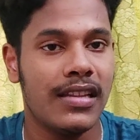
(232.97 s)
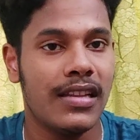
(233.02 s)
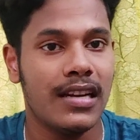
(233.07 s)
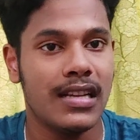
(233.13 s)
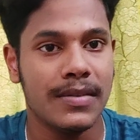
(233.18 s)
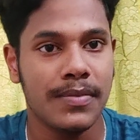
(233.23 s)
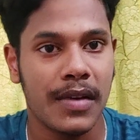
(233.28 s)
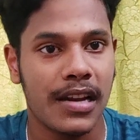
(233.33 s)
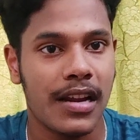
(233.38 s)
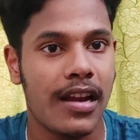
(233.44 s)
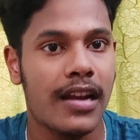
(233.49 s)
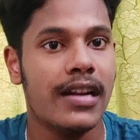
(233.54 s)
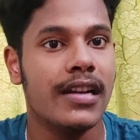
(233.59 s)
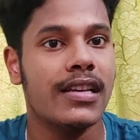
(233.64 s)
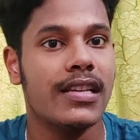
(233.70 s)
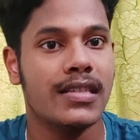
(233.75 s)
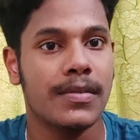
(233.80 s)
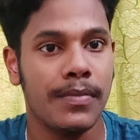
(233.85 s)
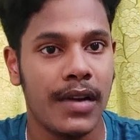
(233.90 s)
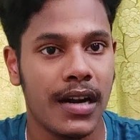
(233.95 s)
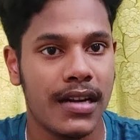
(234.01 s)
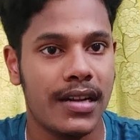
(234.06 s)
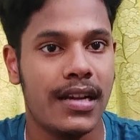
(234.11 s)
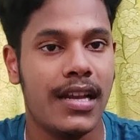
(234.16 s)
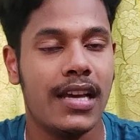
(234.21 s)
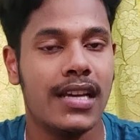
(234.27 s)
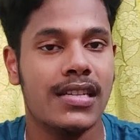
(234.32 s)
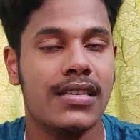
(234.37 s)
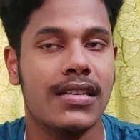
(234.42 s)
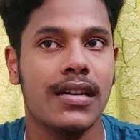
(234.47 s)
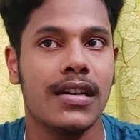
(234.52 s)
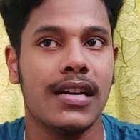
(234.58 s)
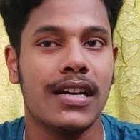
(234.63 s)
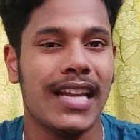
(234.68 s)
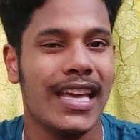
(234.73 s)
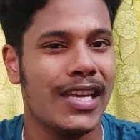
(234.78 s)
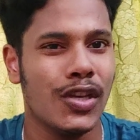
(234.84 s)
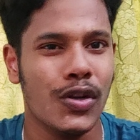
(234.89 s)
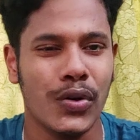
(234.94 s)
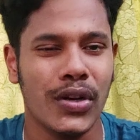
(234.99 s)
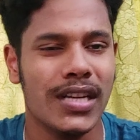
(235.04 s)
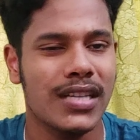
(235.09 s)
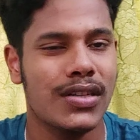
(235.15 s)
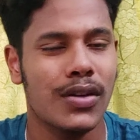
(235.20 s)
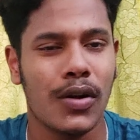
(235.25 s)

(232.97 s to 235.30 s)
That is malaria test, blood test, dengue test.